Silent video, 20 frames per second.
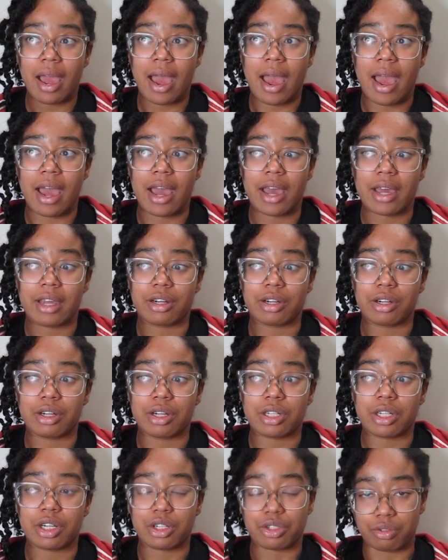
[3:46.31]

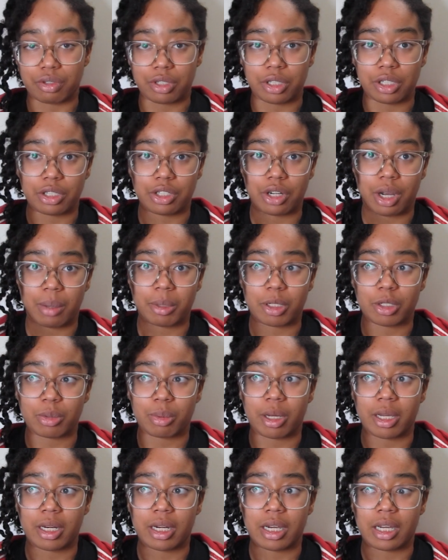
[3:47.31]
and does a really good job
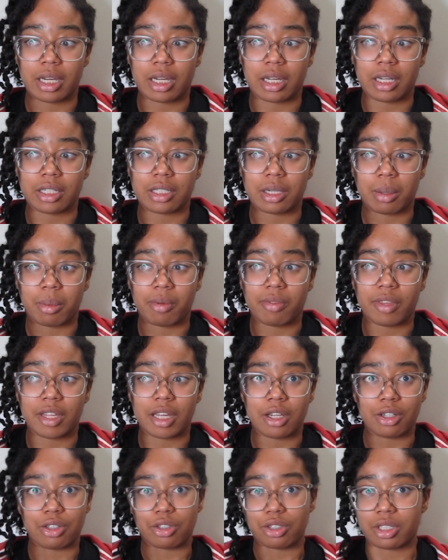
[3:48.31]
explaining some of the
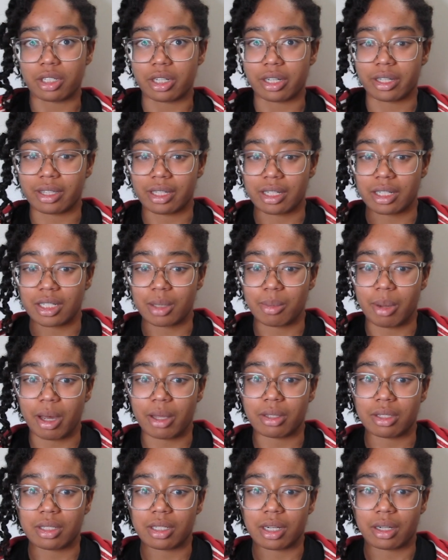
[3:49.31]
interesting things
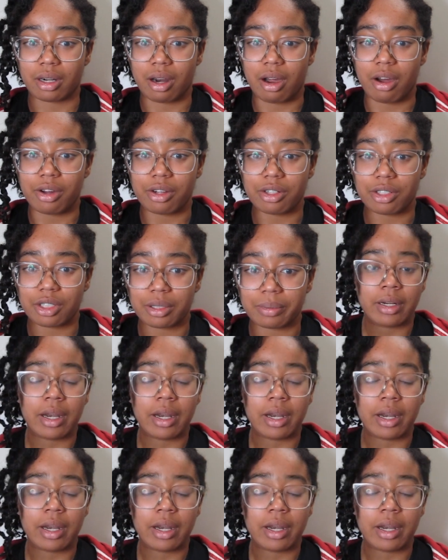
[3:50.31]
about the technology.